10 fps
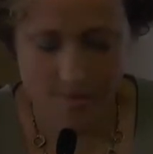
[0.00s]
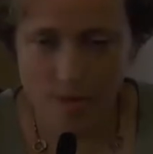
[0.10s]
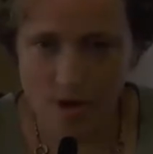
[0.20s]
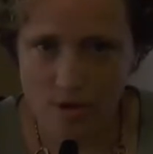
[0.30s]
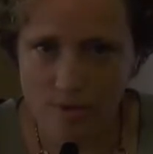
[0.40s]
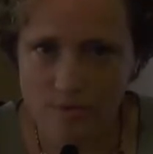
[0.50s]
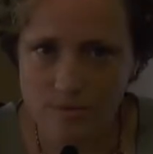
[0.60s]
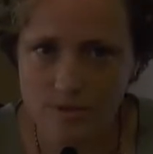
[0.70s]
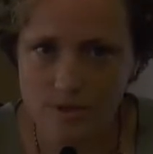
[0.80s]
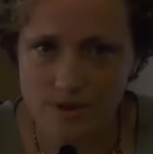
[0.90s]
The
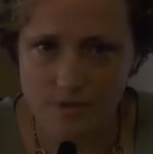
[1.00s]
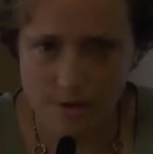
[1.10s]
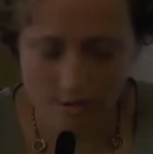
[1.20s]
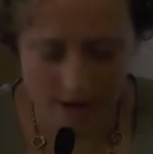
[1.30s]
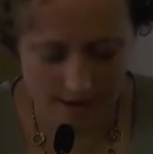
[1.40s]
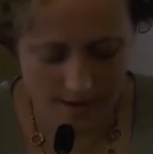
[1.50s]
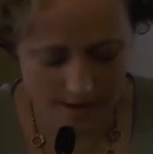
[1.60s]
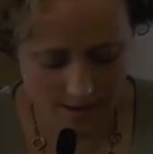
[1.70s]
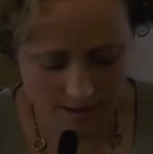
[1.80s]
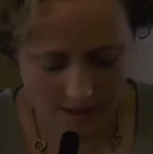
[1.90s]
poems we read
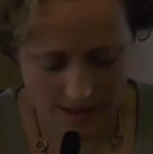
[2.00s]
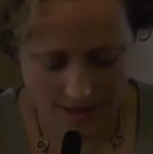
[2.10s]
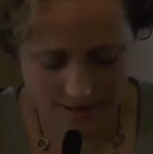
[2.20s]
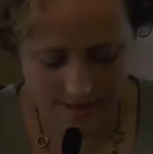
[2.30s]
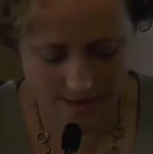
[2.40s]
in class